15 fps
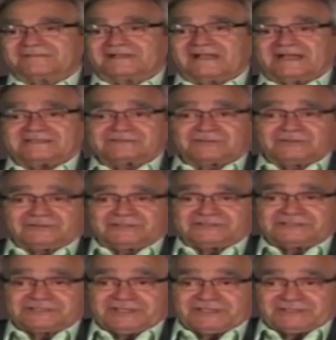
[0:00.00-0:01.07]
guys going to
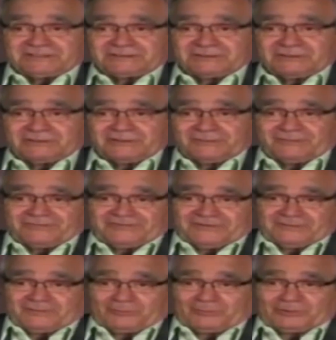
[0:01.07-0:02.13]
jail, going to
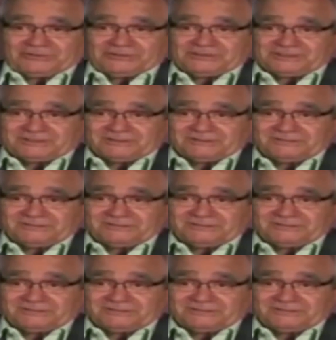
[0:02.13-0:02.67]
federal prison.